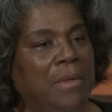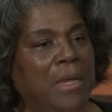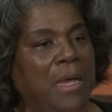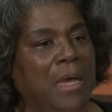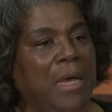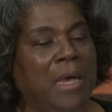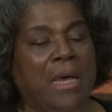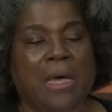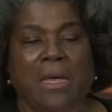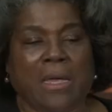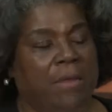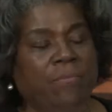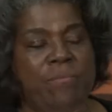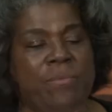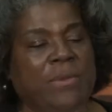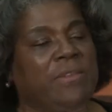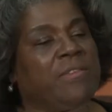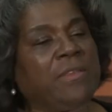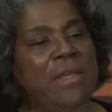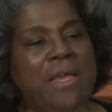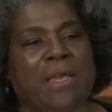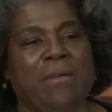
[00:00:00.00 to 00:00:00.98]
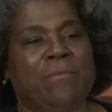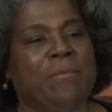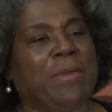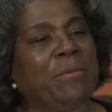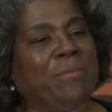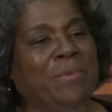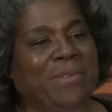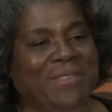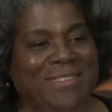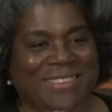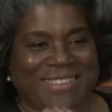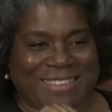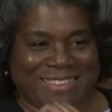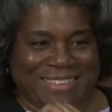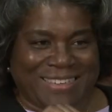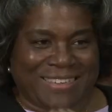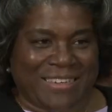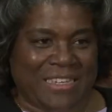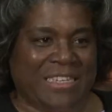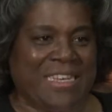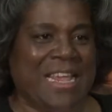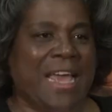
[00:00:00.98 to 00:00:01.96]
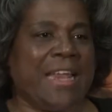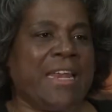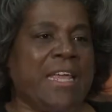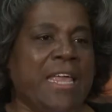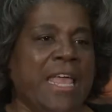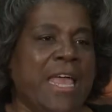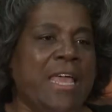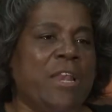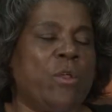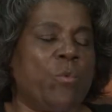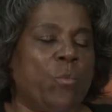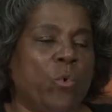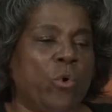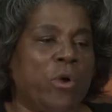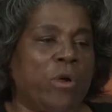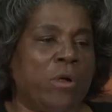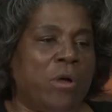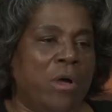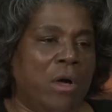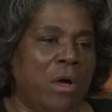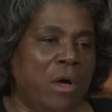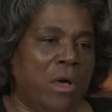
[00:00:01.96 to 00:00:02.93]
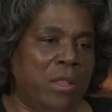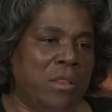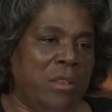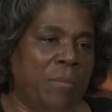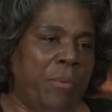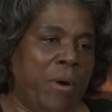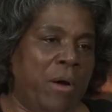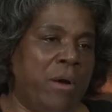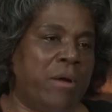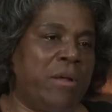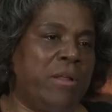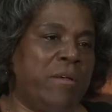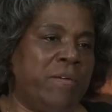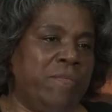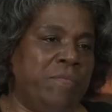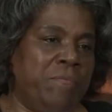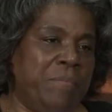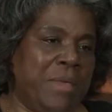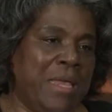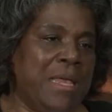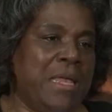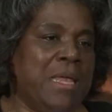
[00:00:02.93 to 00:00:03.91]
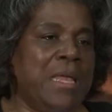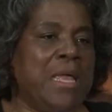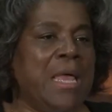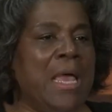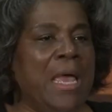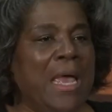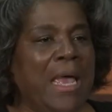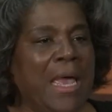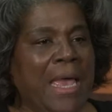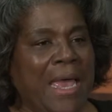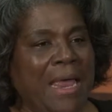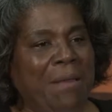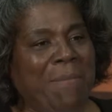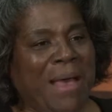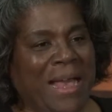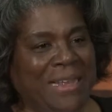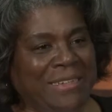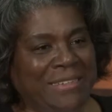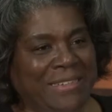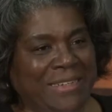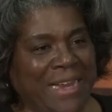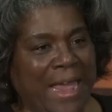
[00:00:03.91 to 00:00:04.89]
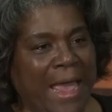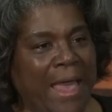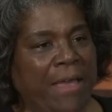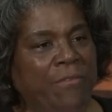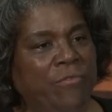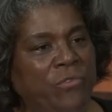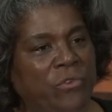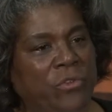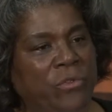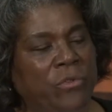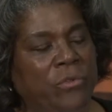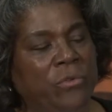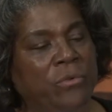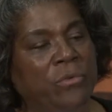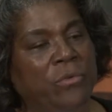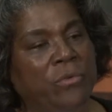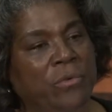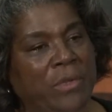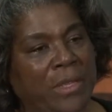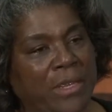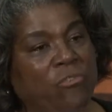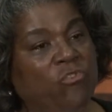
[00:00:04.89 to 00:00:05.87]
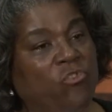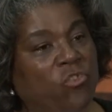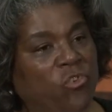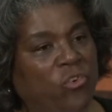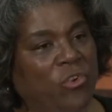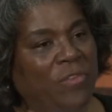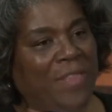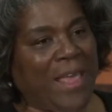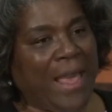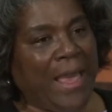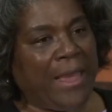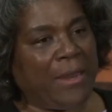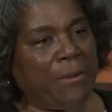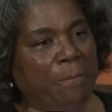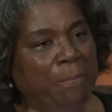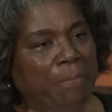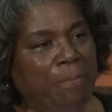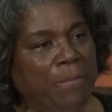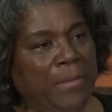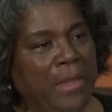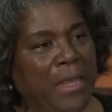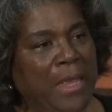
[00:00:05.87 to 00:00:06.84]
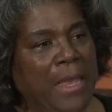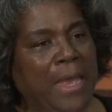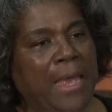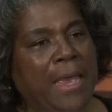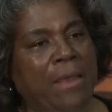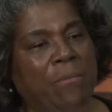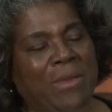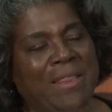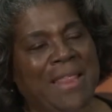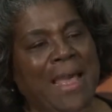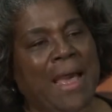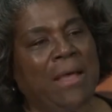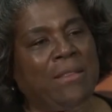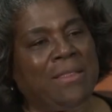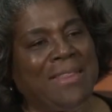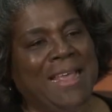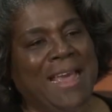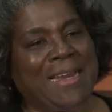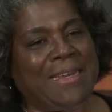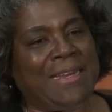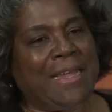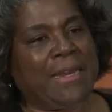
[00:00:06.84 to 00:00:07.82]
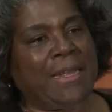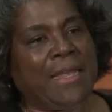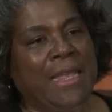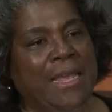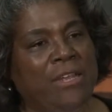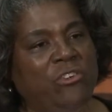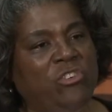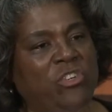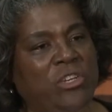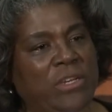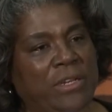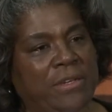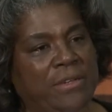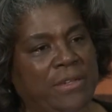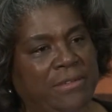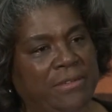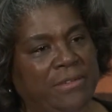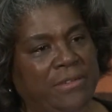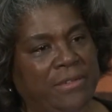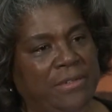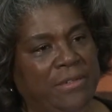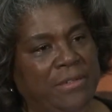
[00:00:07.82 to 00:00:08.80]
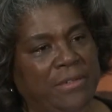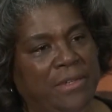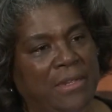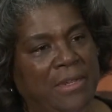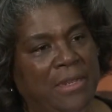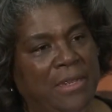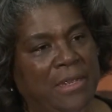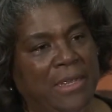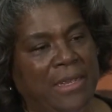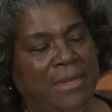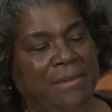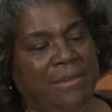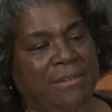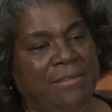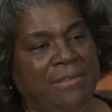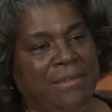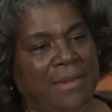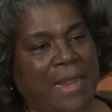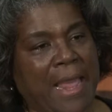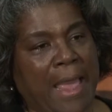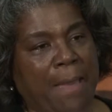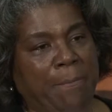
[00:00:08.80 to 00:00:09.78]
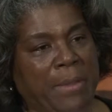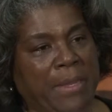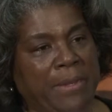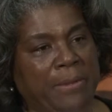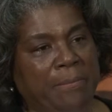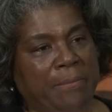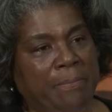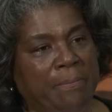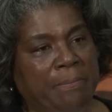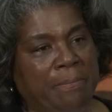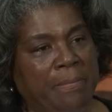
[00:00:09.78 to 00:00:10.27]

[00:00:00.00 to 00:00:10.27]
Uh, it was it, it was dedicated work on the part of me and my staff to ensure that. And without that dedication, it doesn't, it doesn't happen.